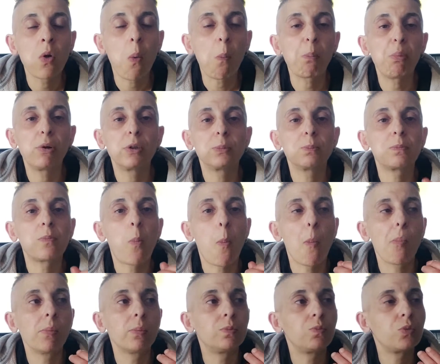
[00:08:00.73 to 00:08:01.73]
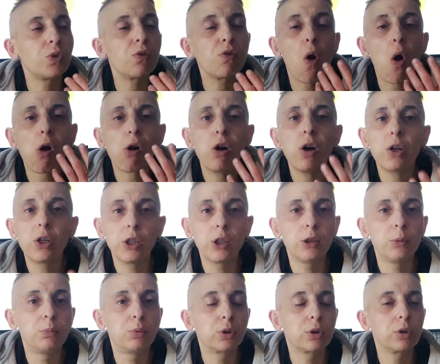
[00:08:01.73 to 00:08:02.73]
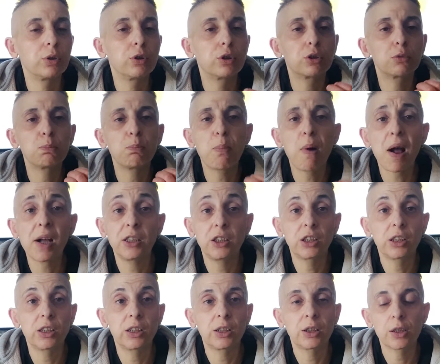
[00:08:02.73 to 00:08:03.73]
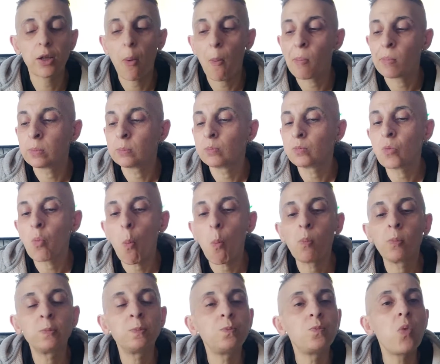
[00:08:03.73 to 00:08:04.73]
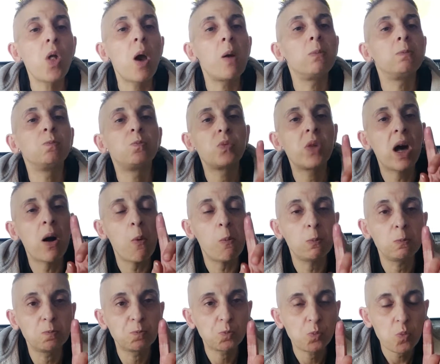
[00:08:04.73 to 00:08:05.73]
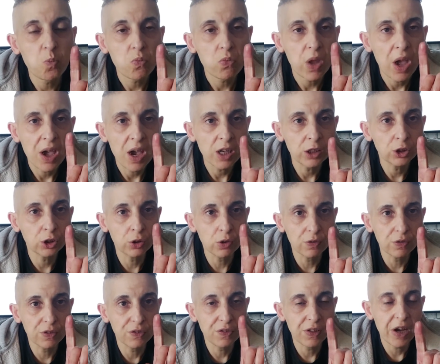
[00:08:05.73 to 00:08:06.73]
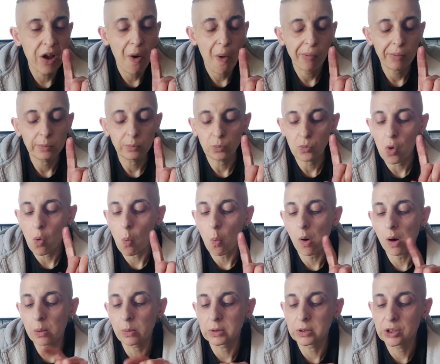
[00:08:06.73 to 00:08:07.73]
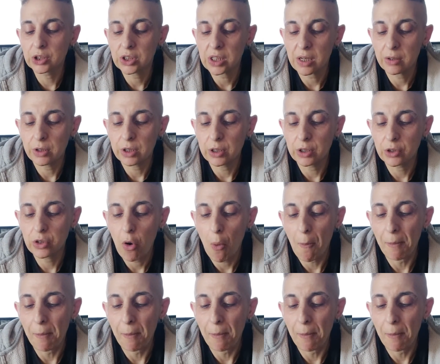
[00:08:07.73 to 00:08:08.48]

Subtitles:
But they've got herbs and spices. Now, here's another thing, what I want to tell you is,